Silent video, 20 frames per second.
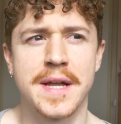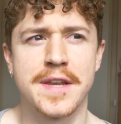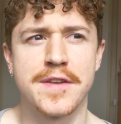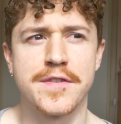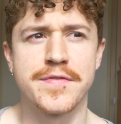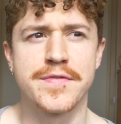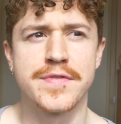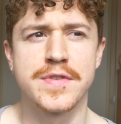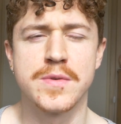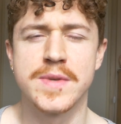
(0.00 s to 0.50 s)
and a
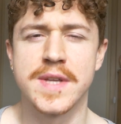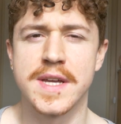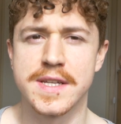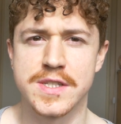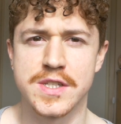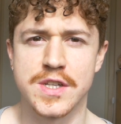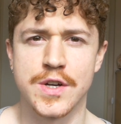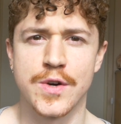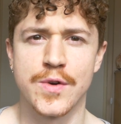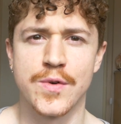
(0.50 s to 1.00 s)
few
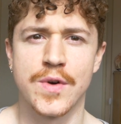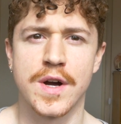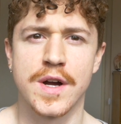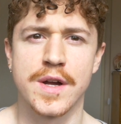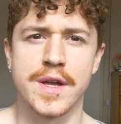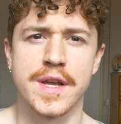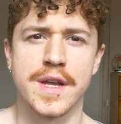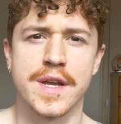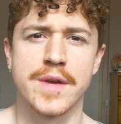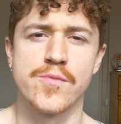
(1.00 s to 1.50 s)
days ago
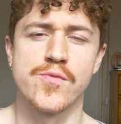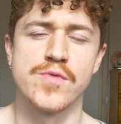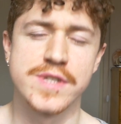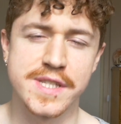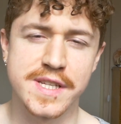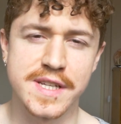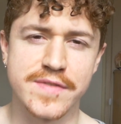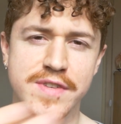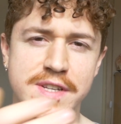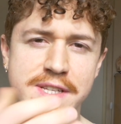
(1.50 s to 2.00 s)
I
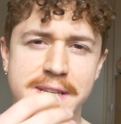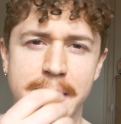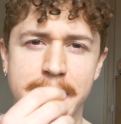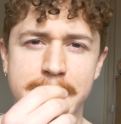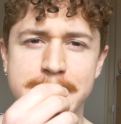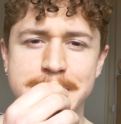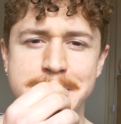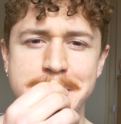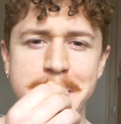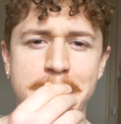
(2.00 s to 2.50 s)
received a
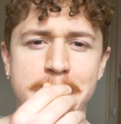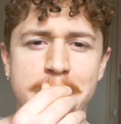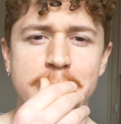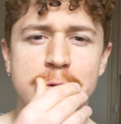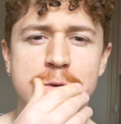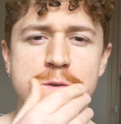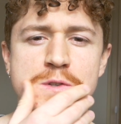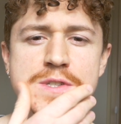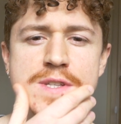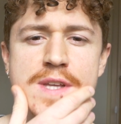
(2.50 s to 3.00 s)
text
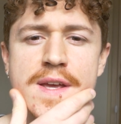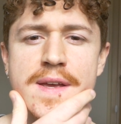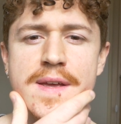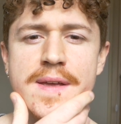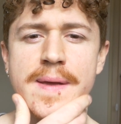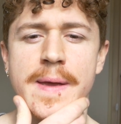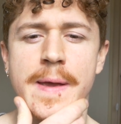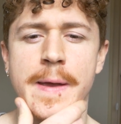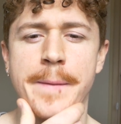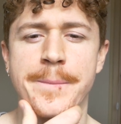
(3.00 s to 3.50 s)

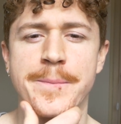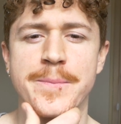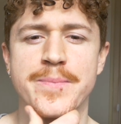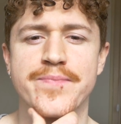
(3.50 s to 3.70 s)
saying